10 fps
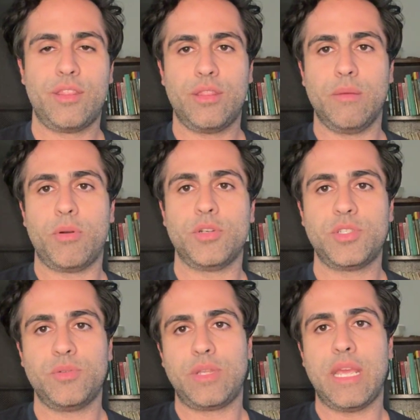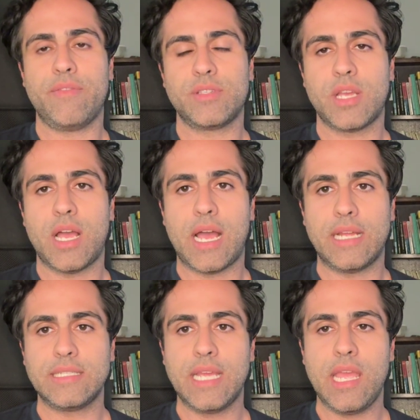the person who gave us a
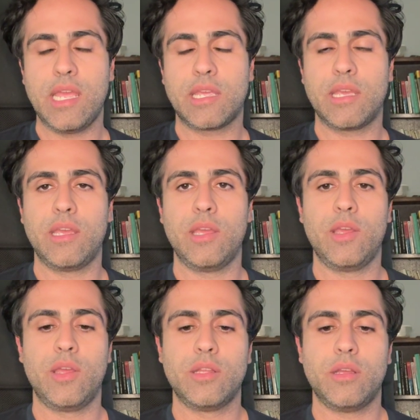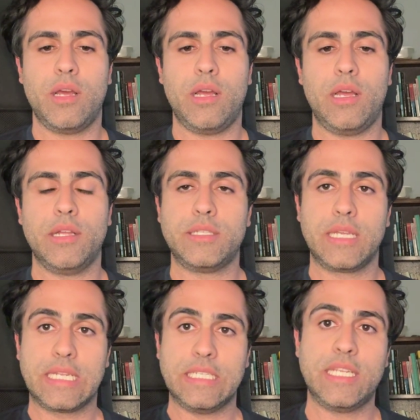hot take to
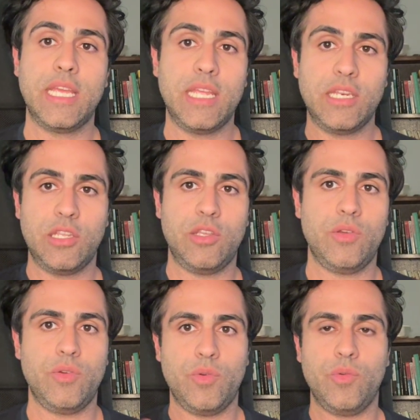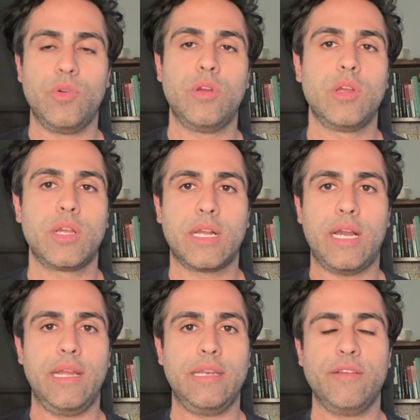continue
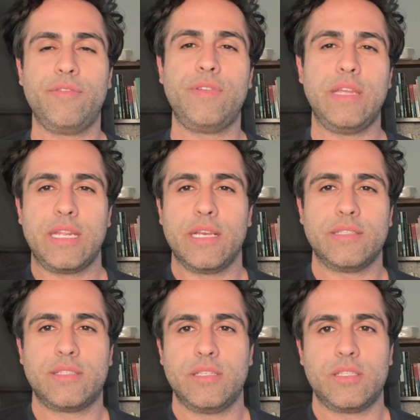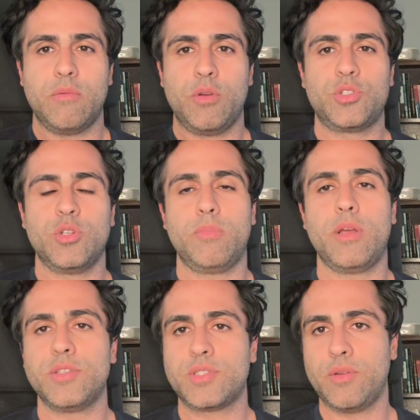kind of feeding us this emotional
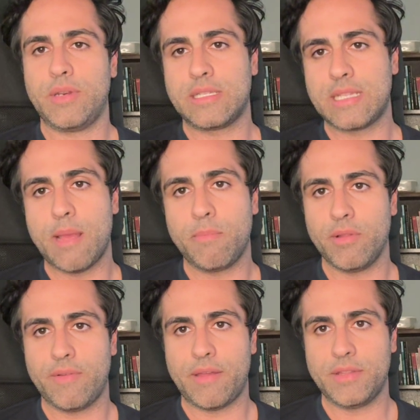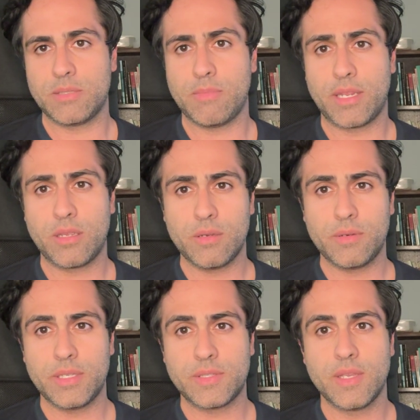ball. So an example of how this might go
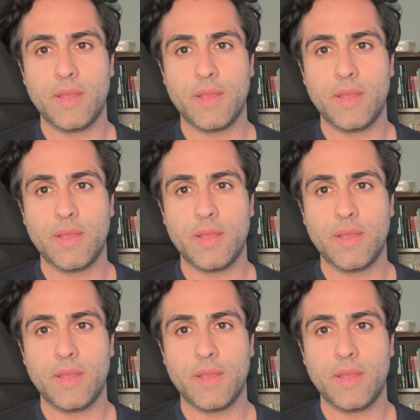is